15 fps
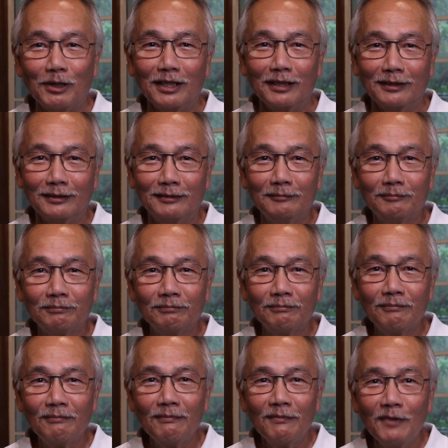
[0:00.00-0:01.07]
world.
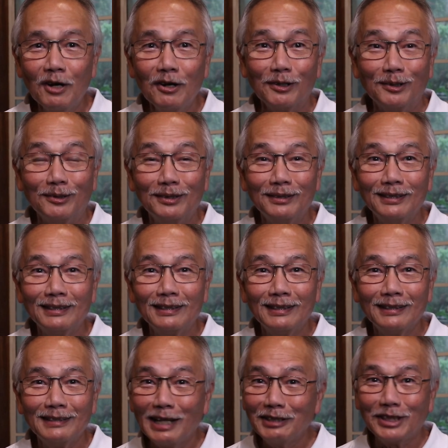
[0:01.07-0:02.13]
No,
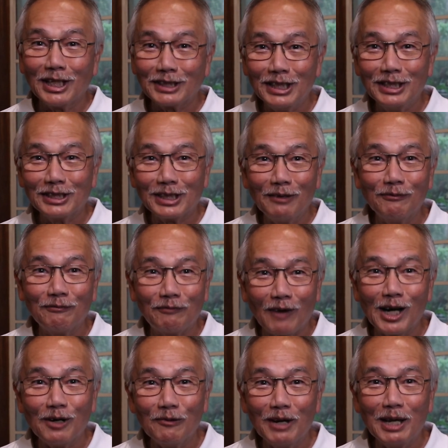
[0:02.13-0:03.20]
not just in some
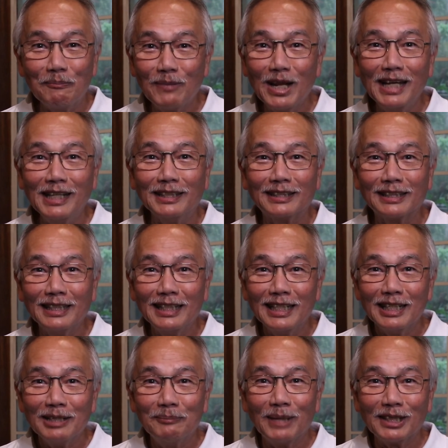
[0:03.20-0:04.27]
faraway place,
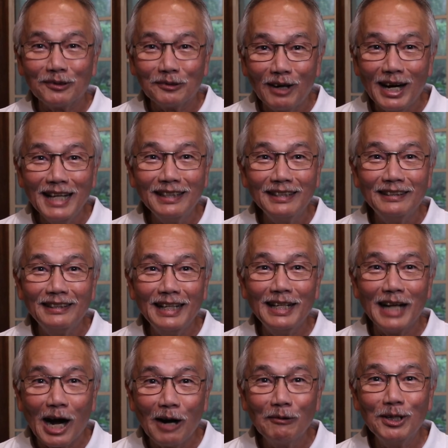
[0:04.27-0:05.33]
but right
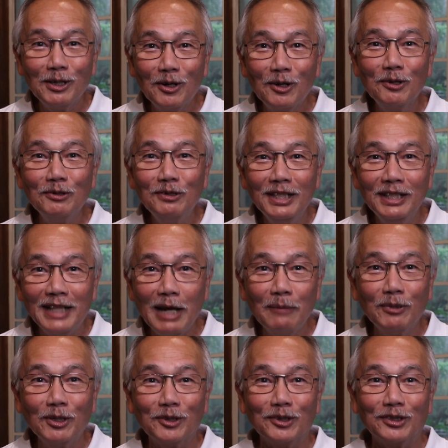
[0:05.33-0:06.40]
in our own
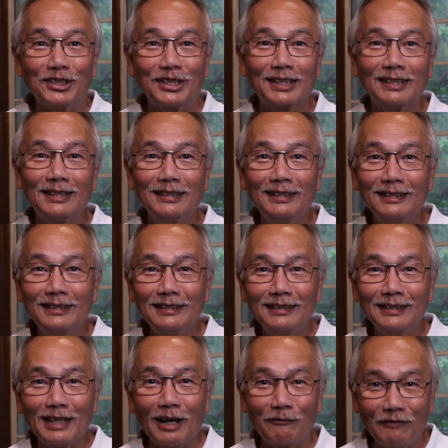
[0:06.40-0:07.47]
neighborhoods,
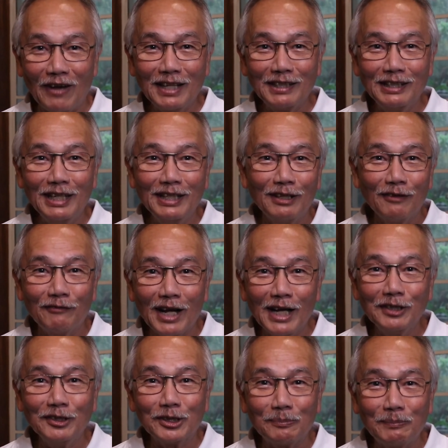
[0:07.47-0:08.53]
affecting the
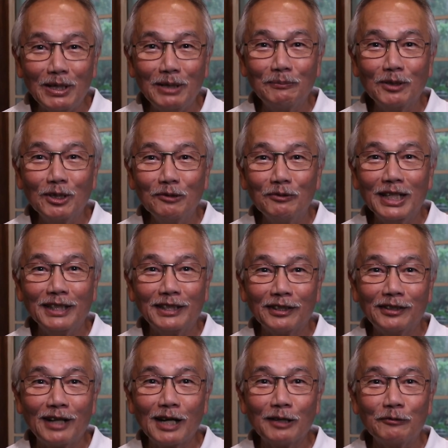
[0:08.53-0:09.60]
various people we
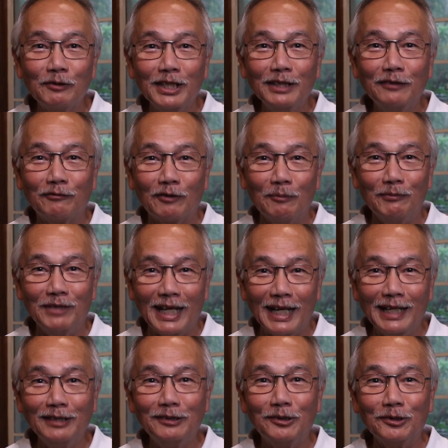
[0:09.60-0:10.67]
interact with from
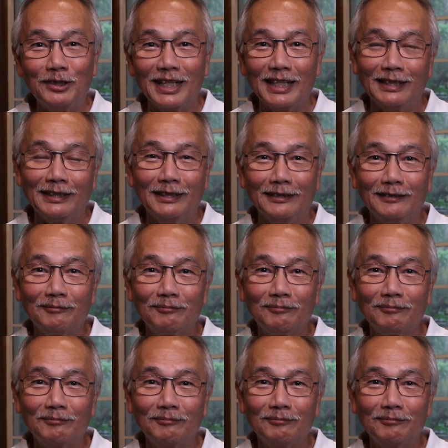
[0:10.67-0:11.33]
day to day.